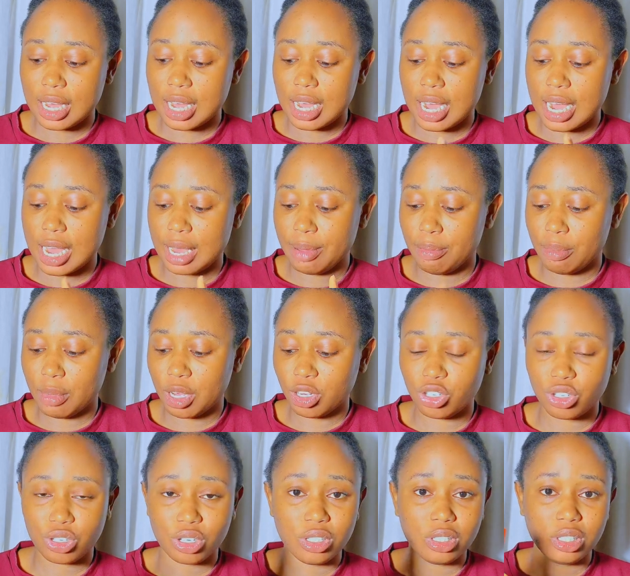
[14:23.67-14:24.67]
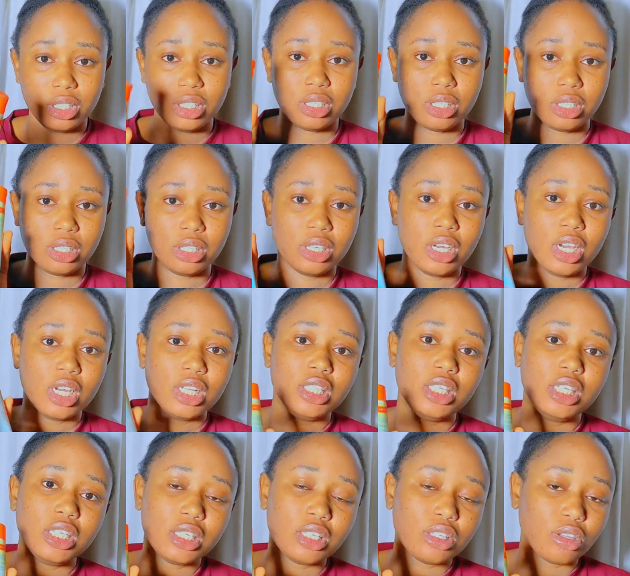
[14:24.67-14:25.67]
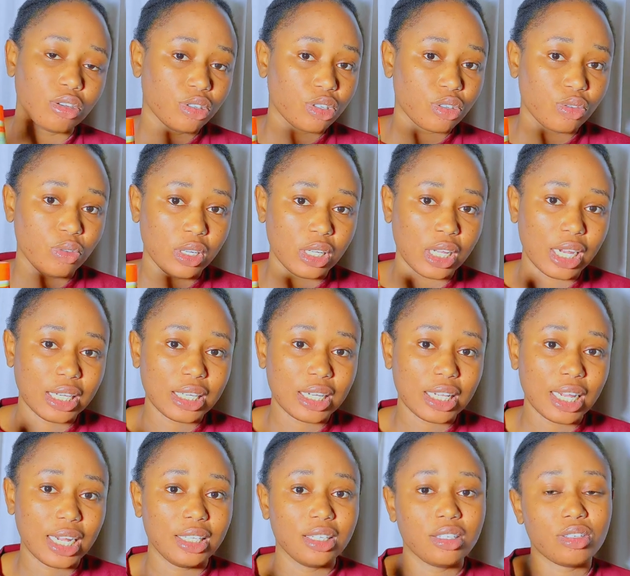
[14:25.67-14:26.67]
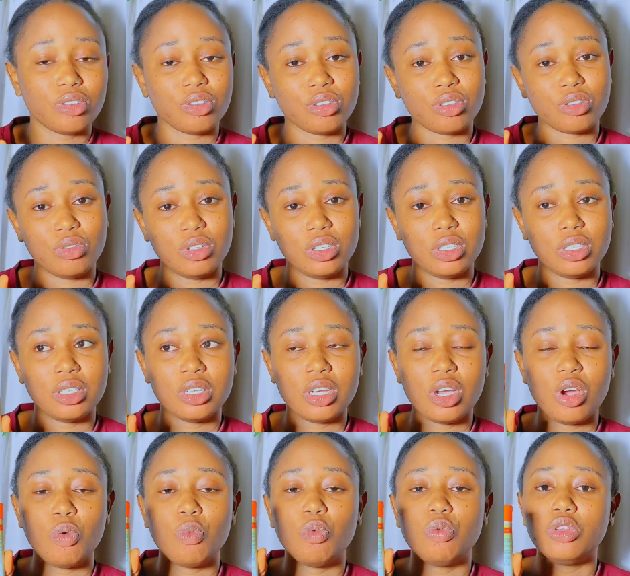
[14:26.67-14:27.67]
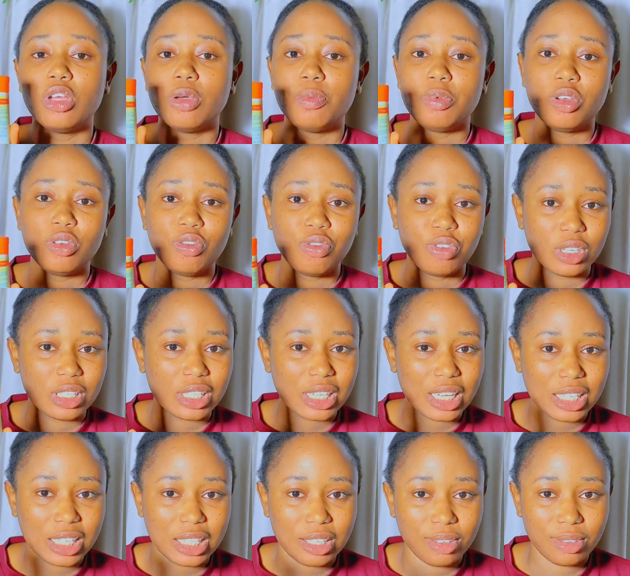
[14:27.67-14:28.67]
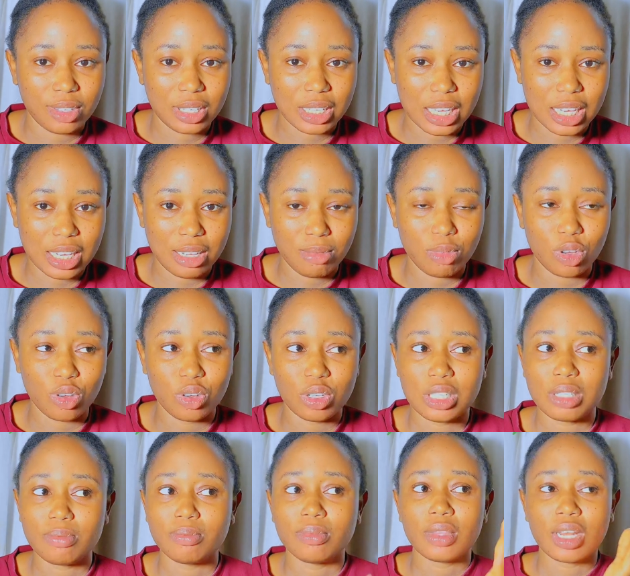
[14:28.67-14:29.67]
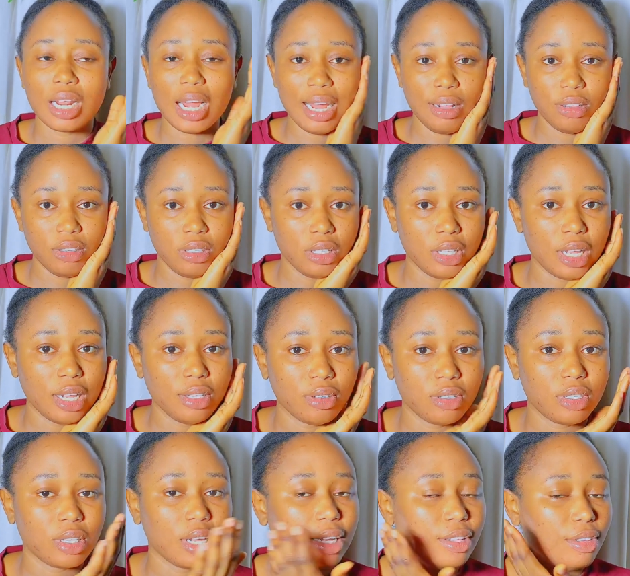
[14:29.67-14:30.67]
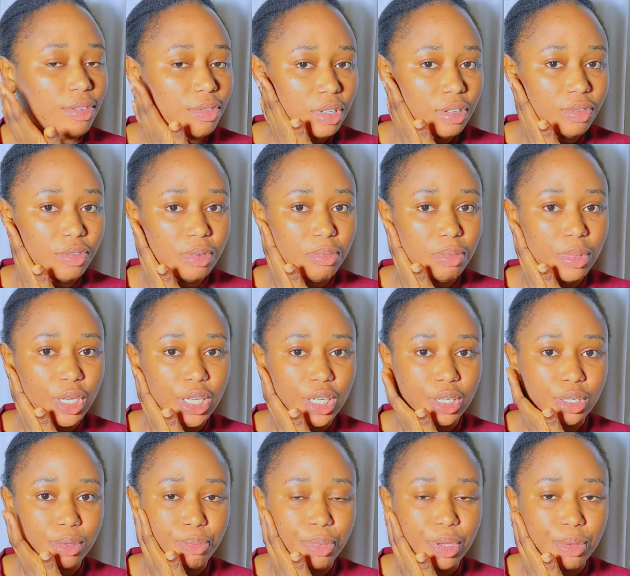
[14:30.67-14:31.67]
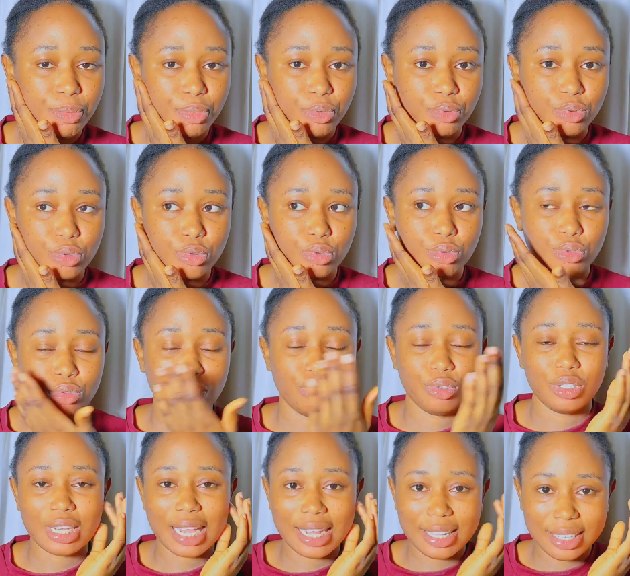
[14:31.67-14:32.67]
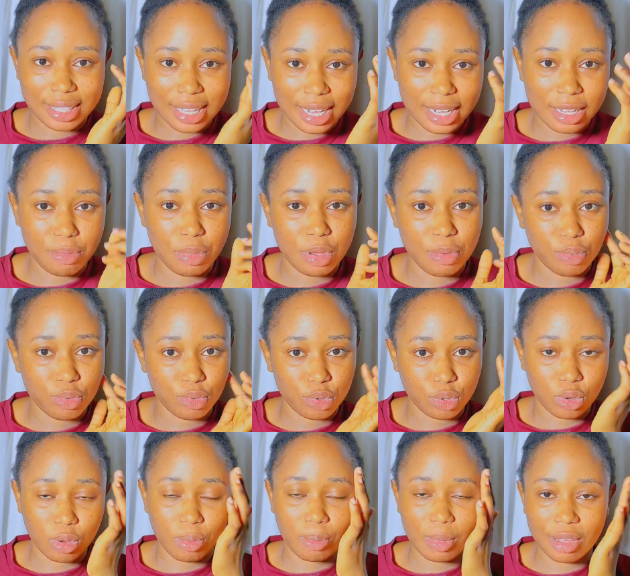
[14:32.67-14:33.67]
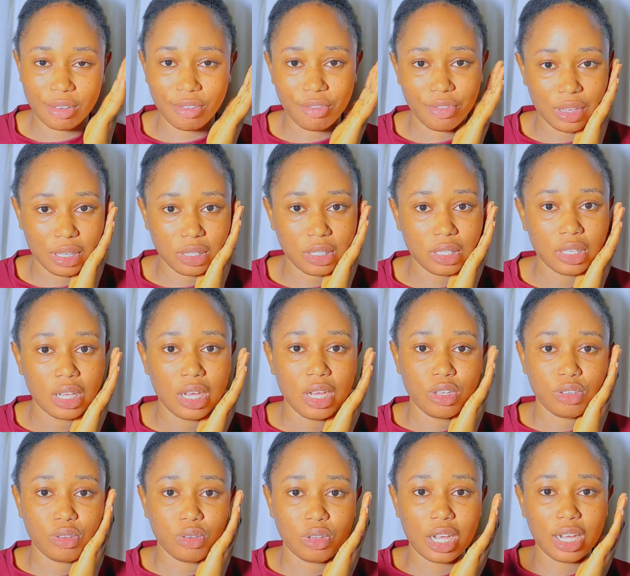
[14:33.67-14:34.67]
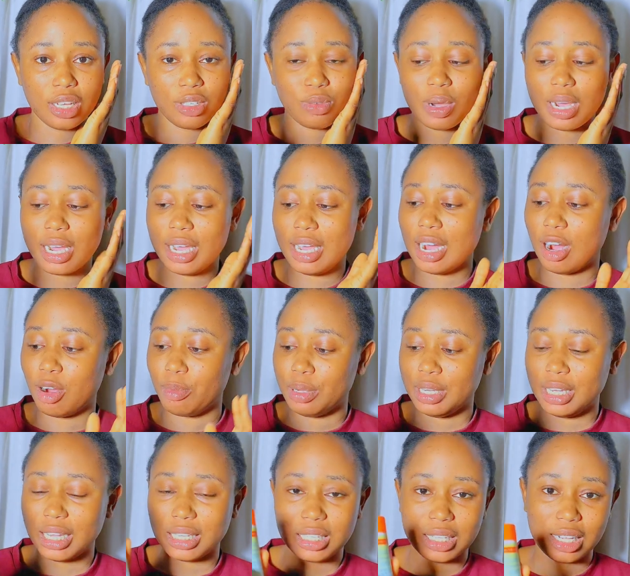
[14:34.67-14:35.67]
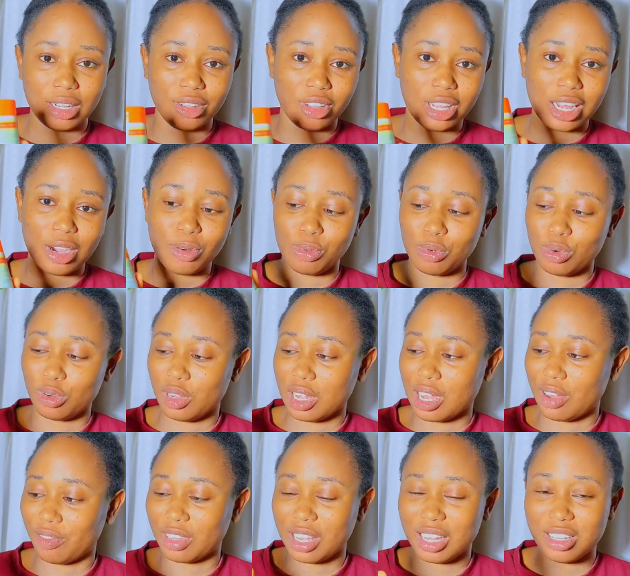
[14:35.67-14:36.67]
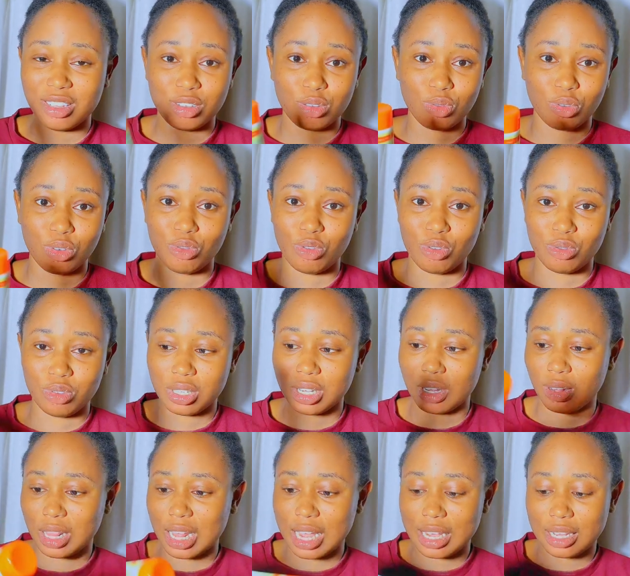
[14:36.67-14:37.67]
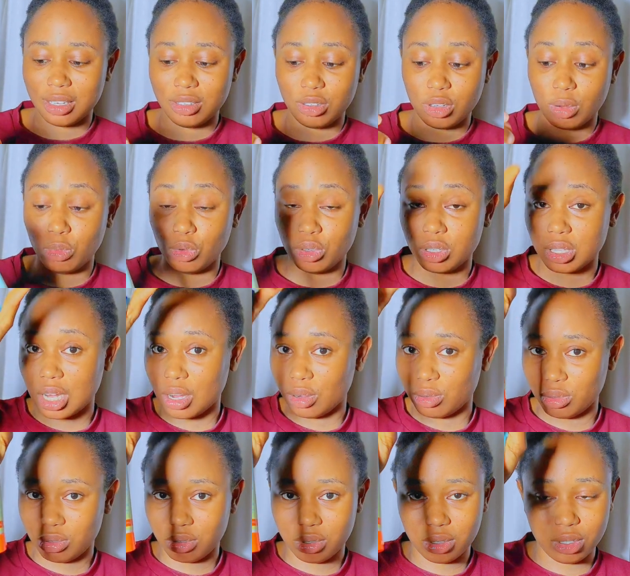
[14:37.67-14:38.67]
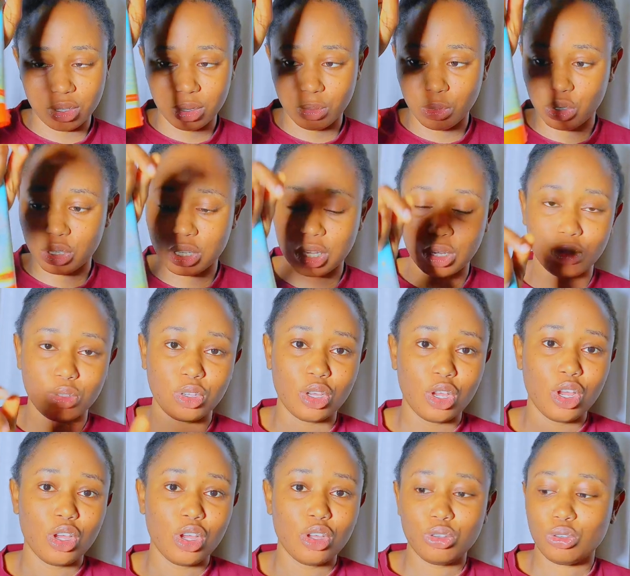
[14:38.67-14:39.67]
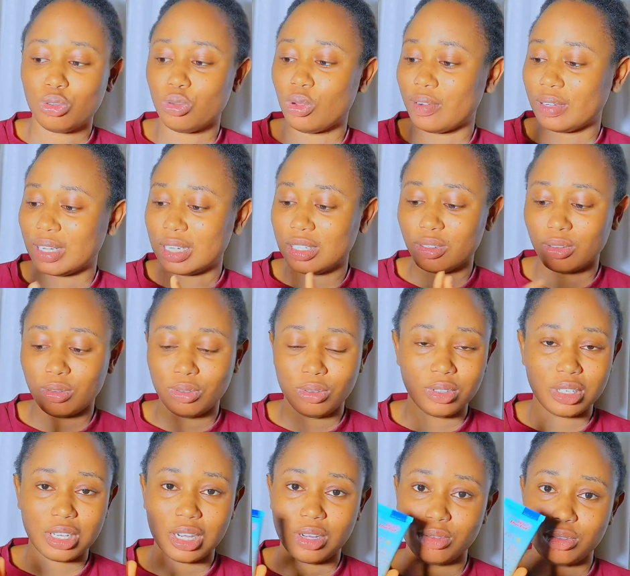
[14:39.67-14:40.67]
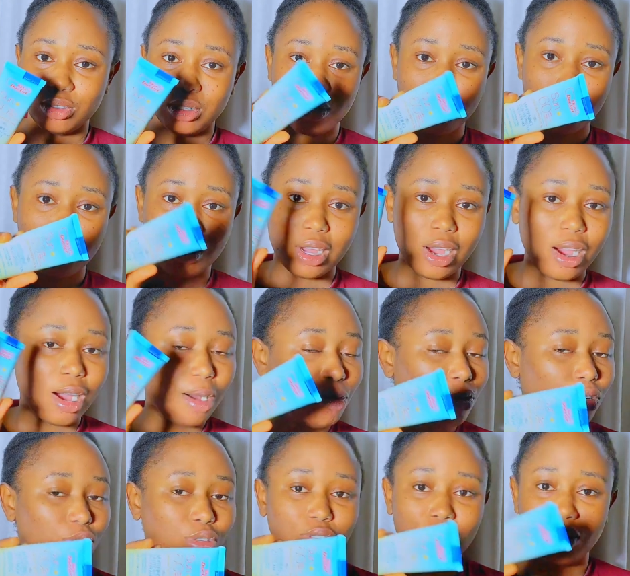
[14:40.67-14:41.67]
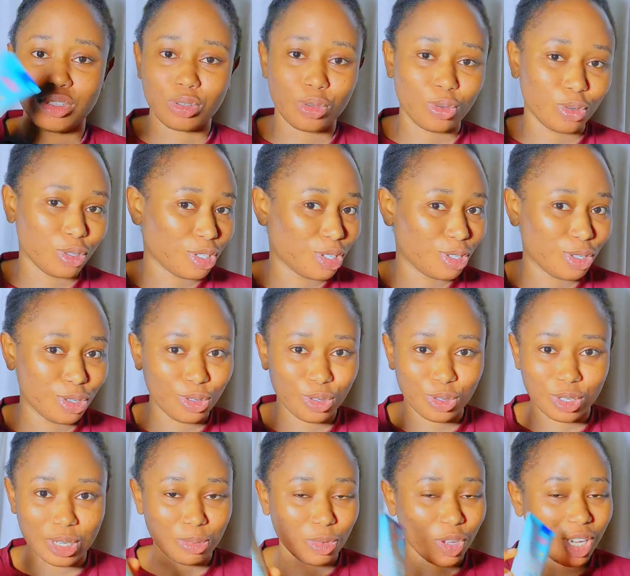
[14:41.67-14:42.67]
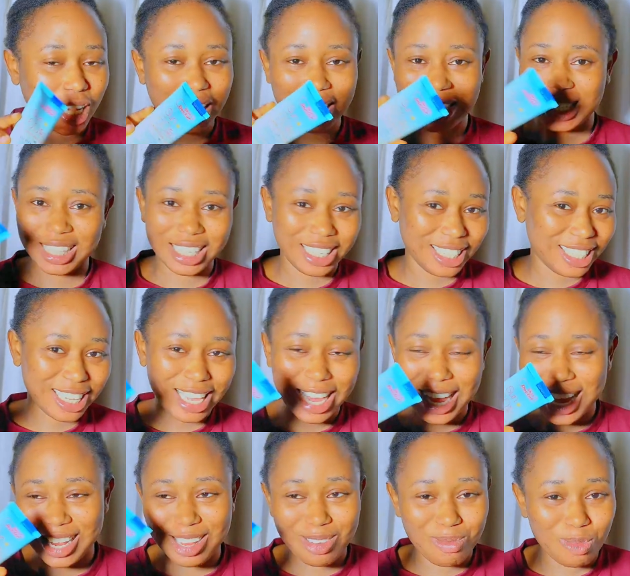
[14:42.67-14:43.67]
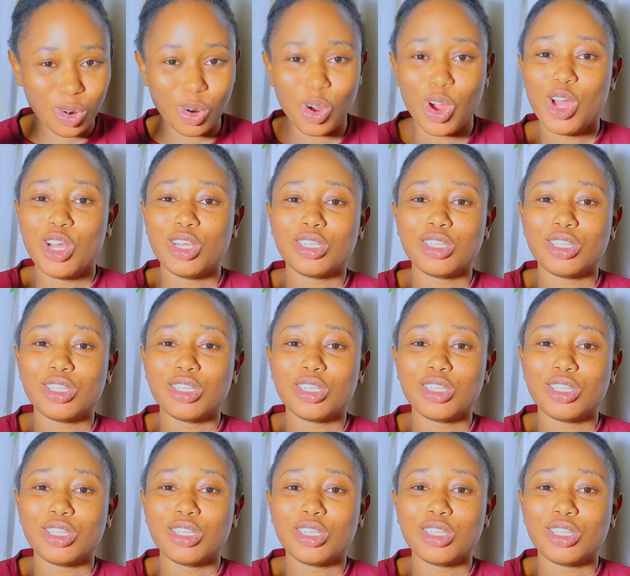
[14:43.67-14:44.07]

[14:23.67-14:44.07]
I mentioned this sunscreen. I said that this sunscreen will not be good for sensitive skin because I noticed that it was kind of giving me pimples, tiny pimples on my face. So that's why I'll be getting another one after this one runs out. Like, it's almost out. So after this one runs out, I'm going to discontinue it. I'm not getting this anymore.